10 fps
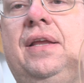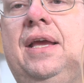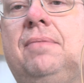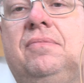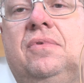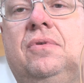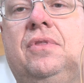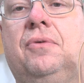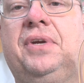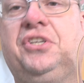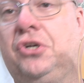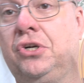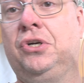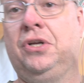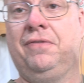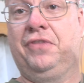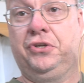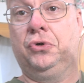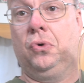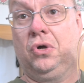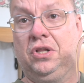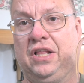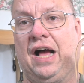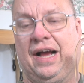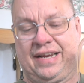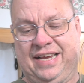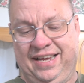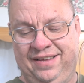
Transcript: Yep, the return of the dual lock.